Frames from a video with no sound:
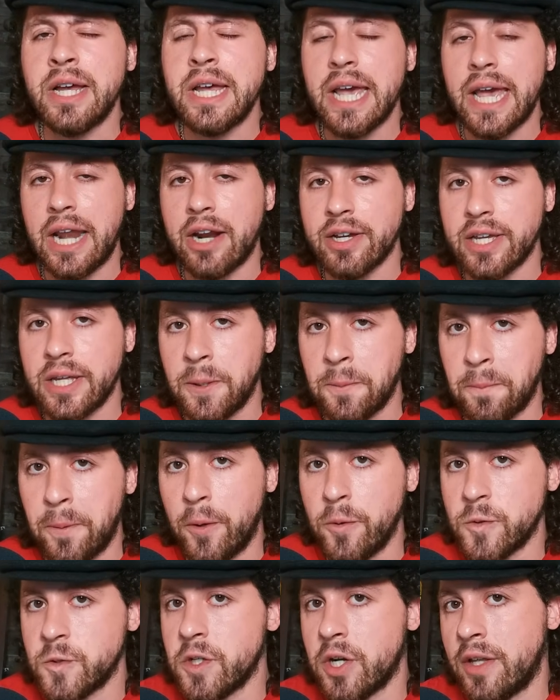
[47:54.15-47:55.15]
And I'll get it
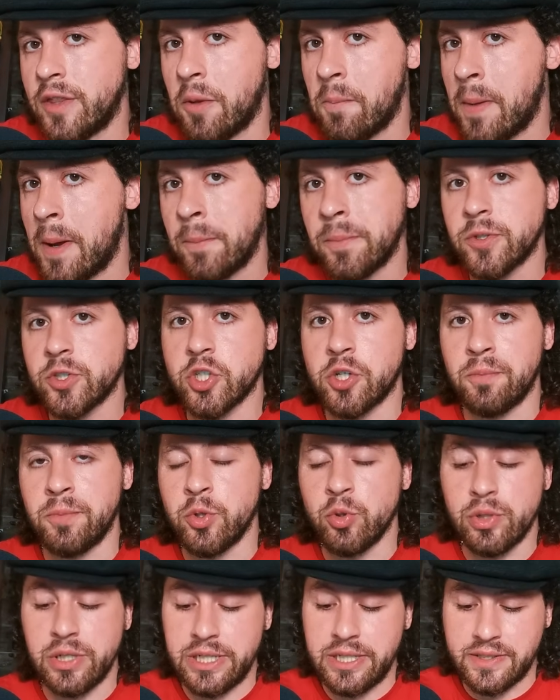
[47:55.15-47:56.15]
posted on the members
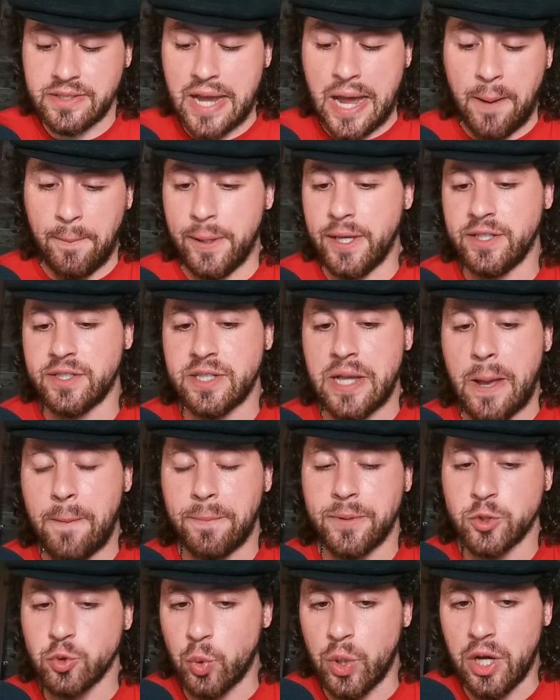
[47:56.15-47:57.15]
community tab ASAP
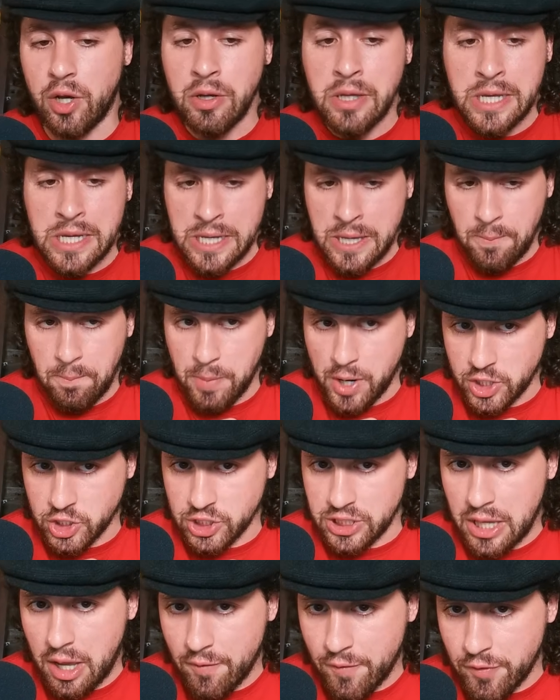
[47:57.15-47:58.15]
as well. Much
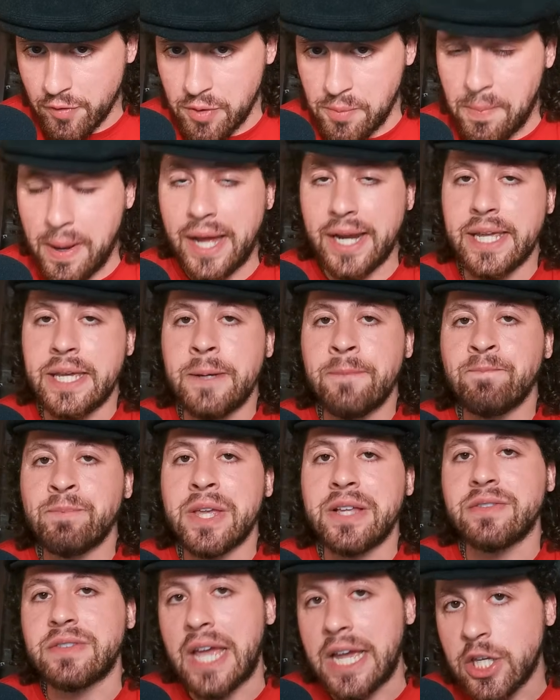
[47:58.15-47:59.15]
love, everybody.
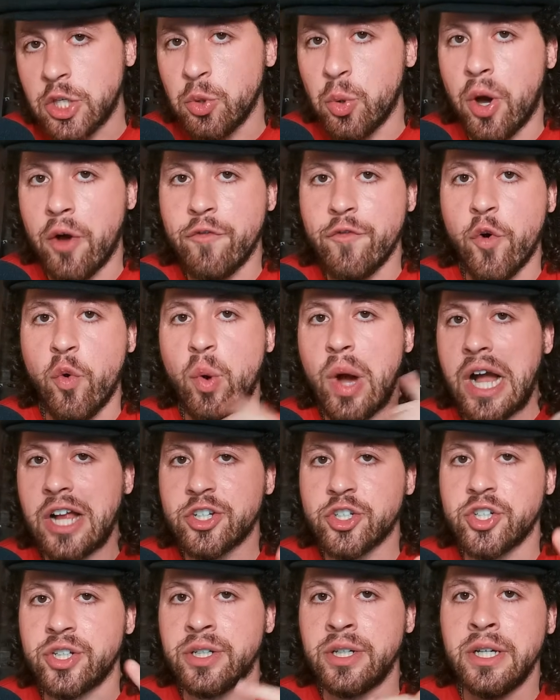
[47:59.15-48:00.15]
Thank you all for watching.